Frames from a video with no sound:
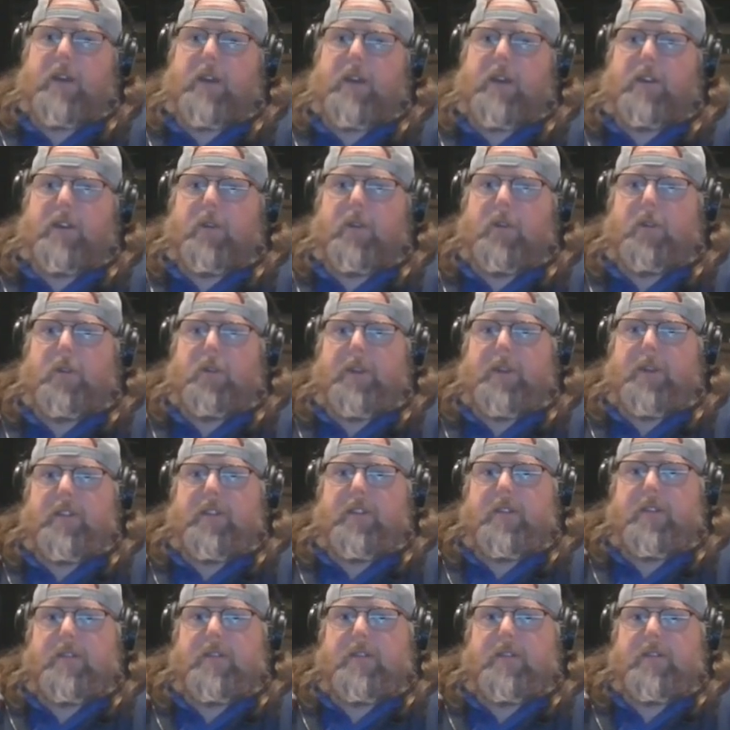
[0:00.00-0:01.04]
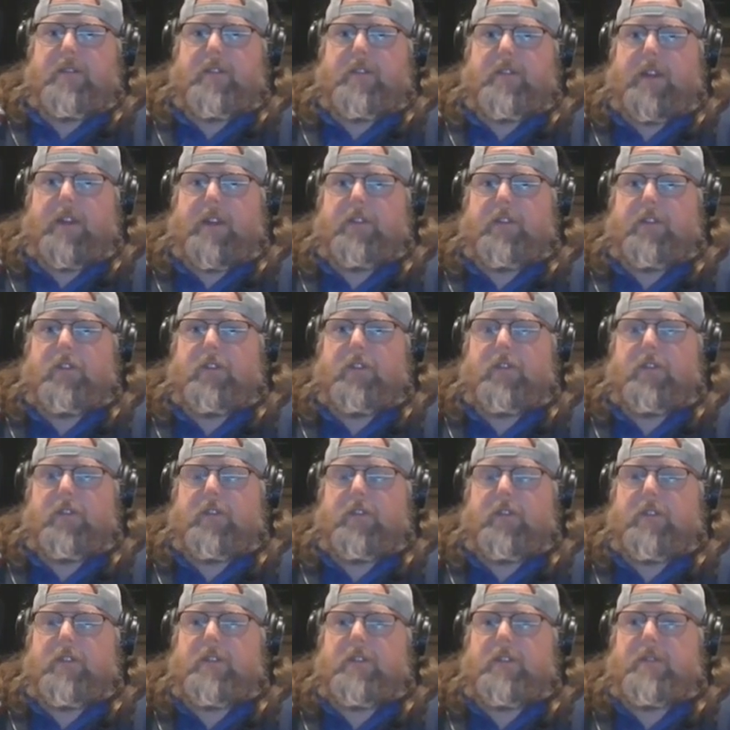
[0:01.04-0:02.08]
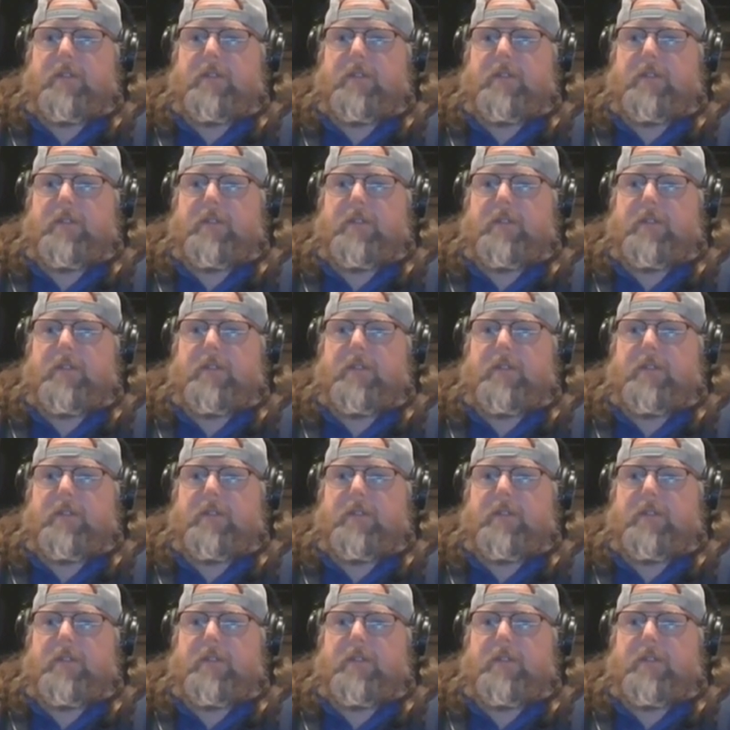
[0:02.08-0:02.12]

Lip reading: I had to go with my second choice here.